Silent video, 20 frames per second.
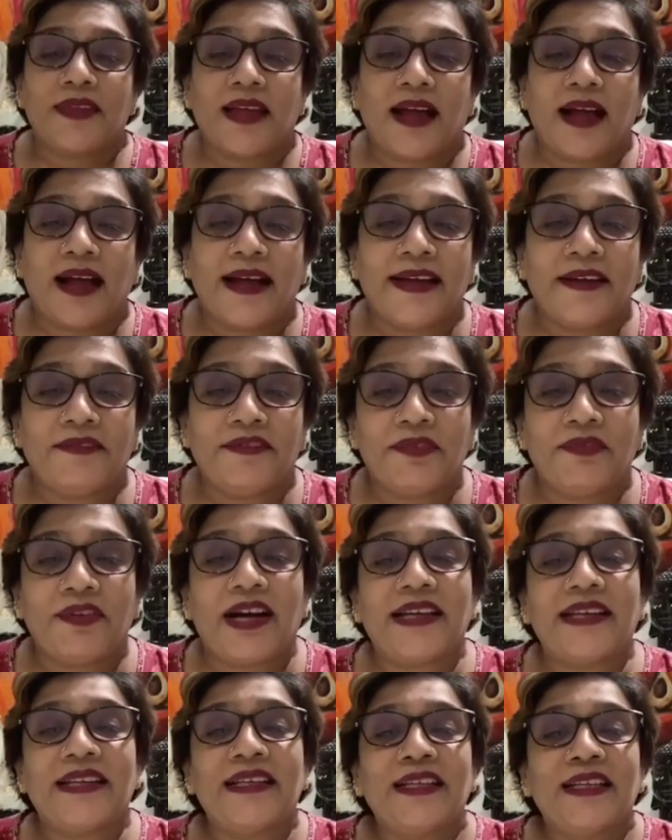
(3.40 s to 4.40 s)
Hi
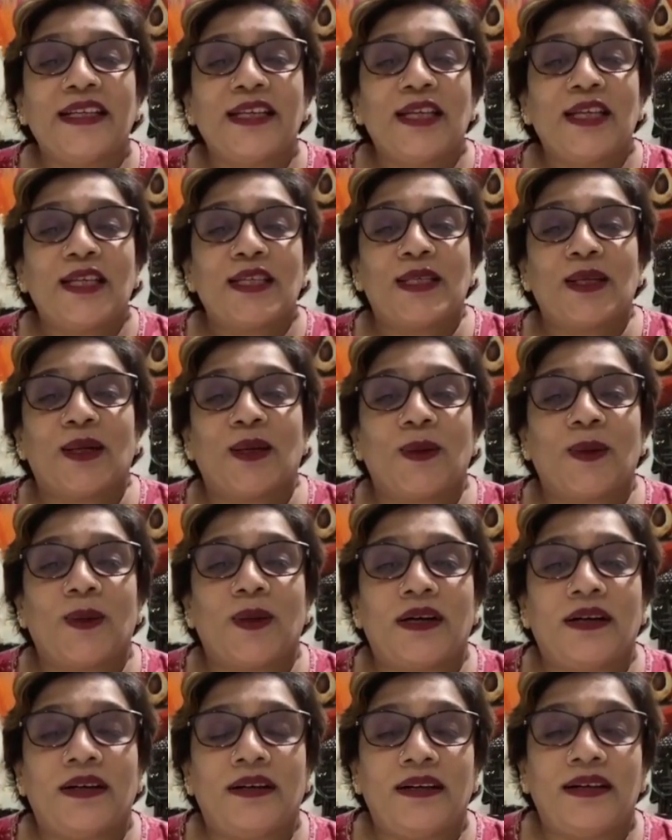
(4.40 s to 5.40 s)
everyone. So
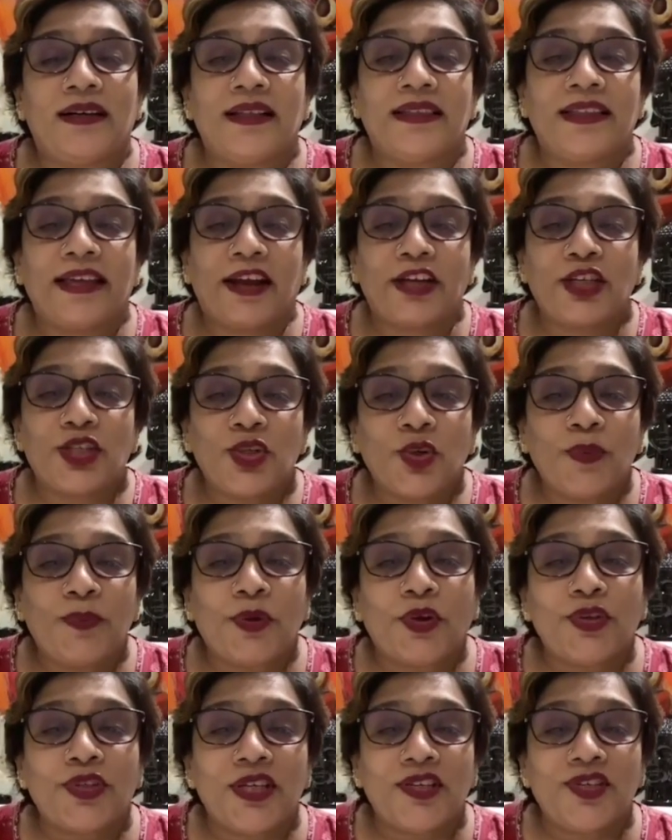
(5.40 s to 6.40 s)
there are two
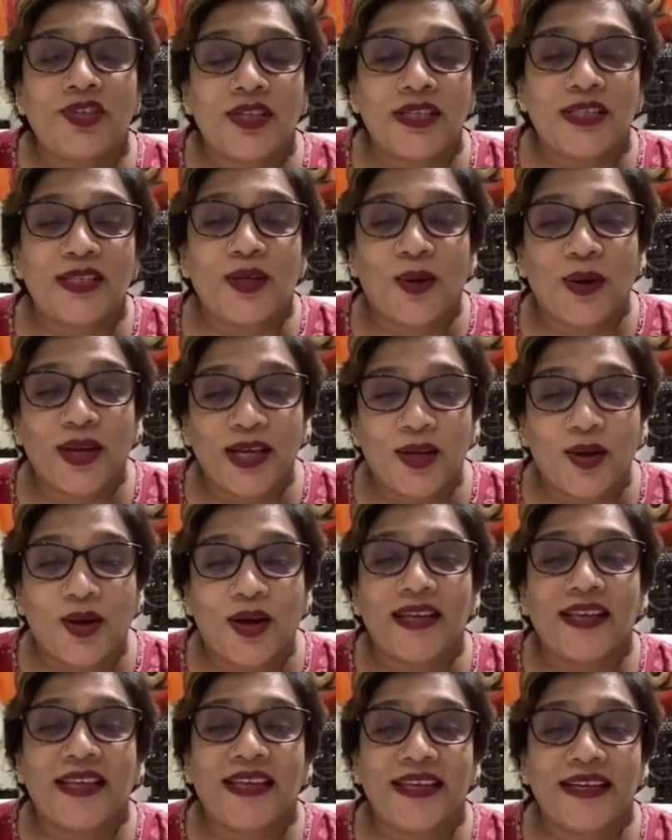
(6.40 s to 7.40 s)
procedures going
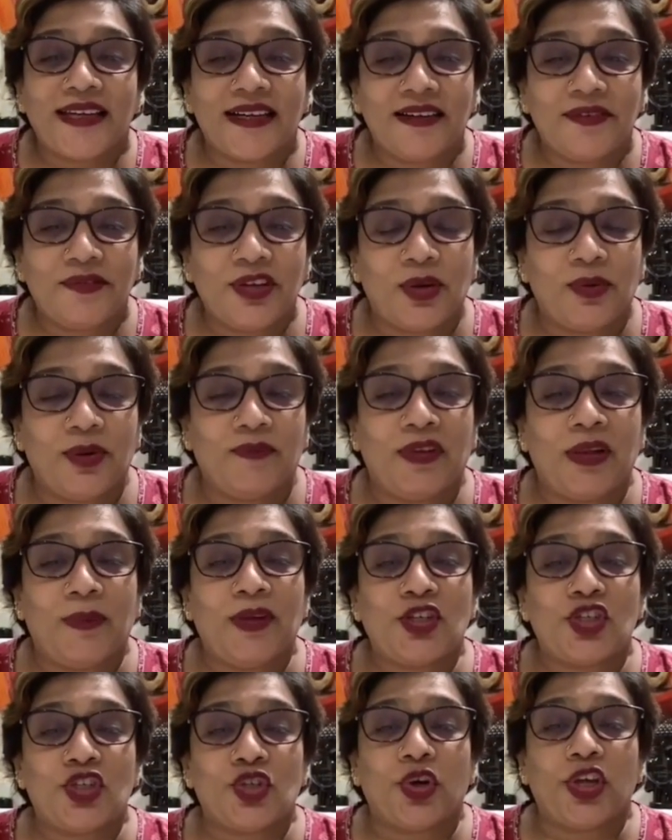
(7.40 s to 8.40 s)
on here. We will be
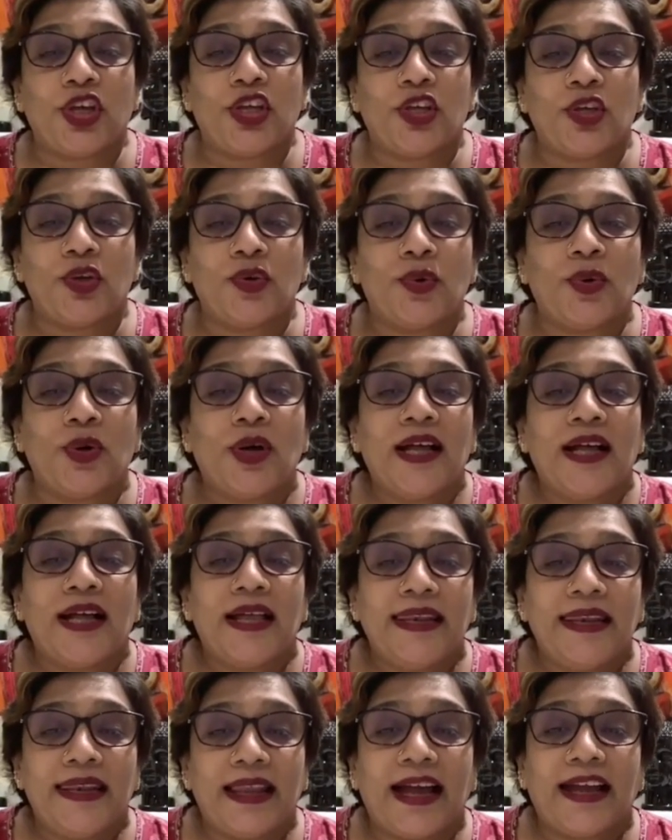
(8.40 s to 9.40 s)
showing you
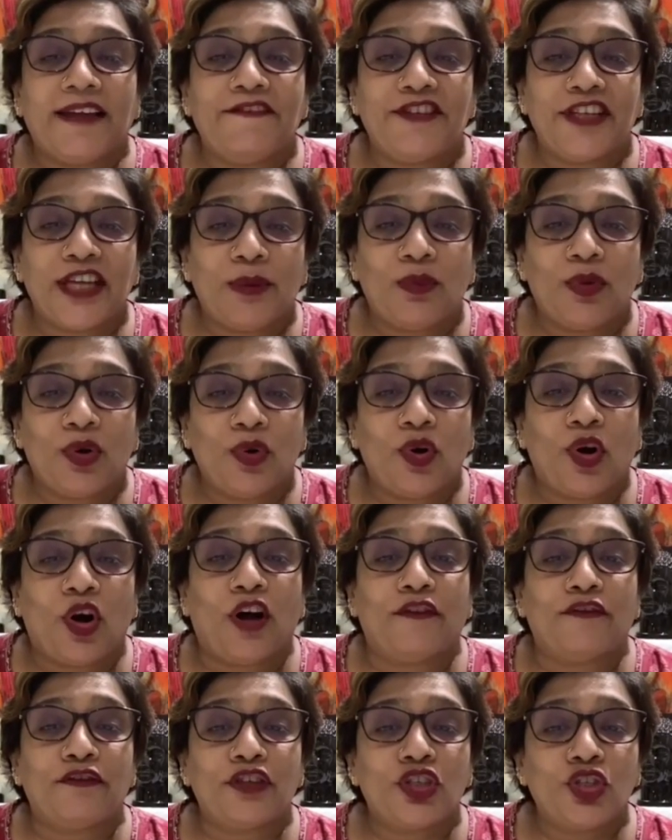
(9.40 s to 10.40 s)
live demo
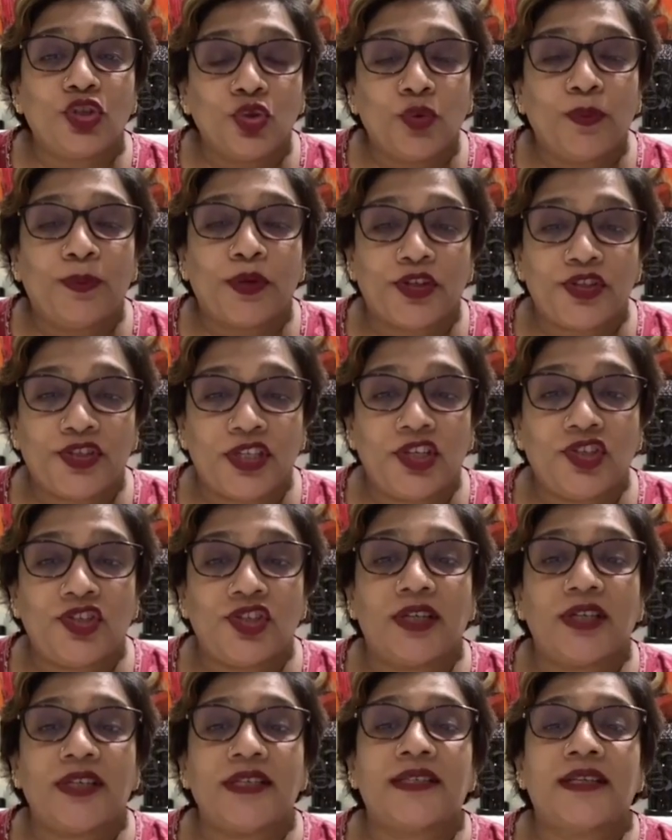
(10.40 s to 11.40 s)
of two
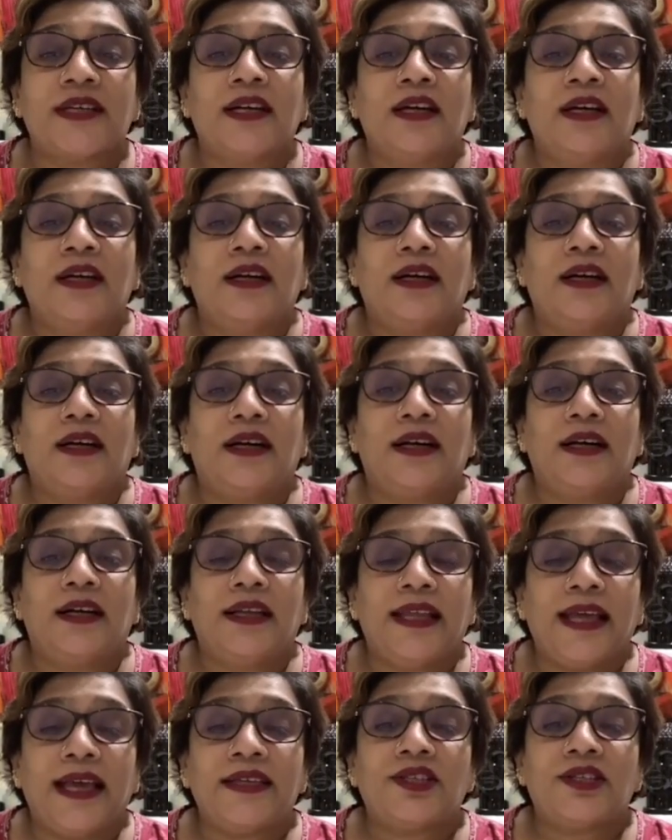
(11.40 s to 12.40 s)
procedures,
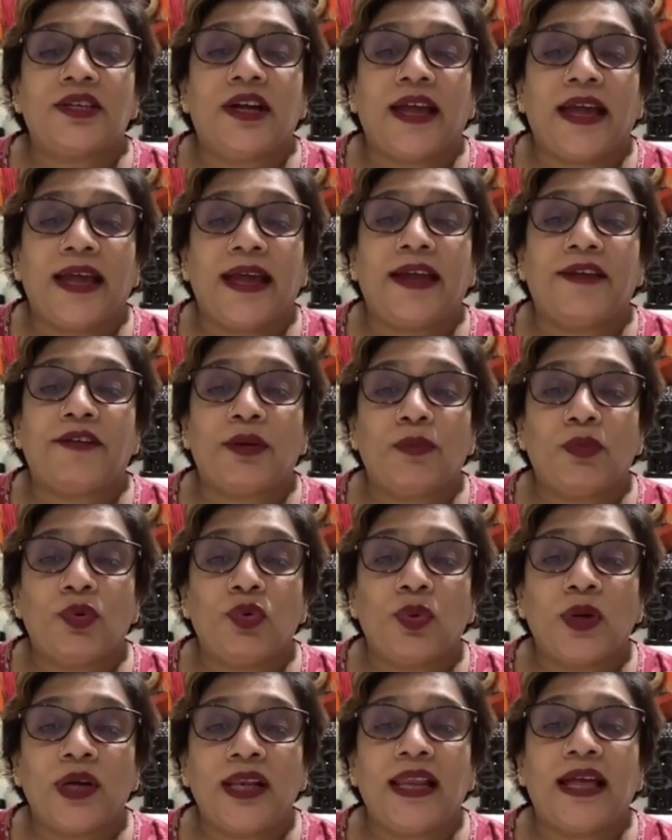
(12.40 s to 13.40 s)
laser hair
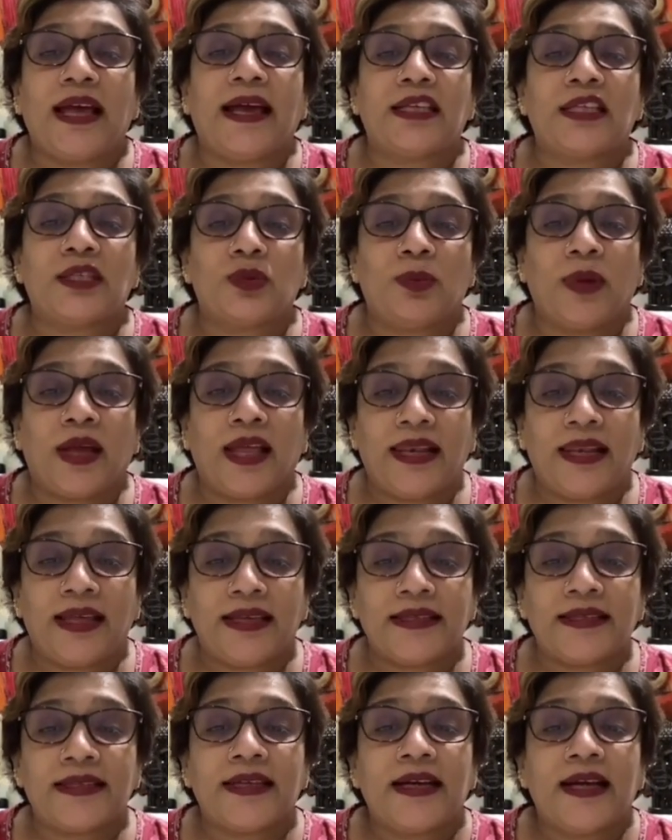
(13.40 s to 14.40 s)
removal as well
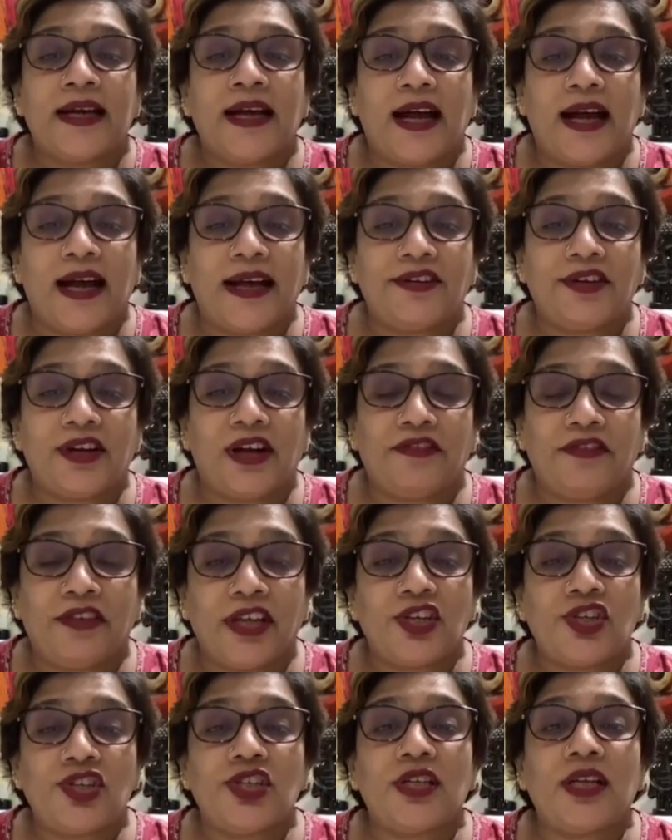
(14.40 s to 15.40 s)
as
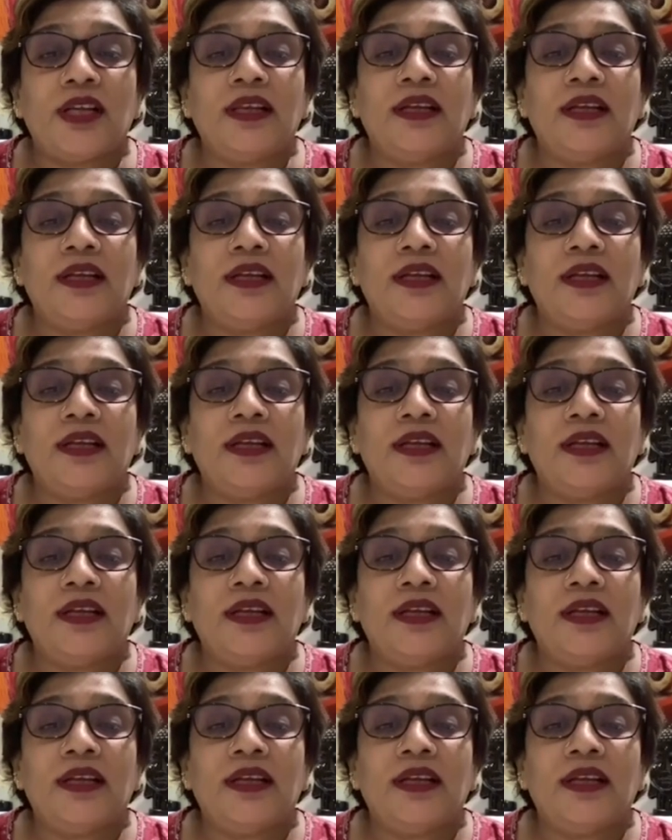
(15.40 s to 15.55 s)
Hydrafacial.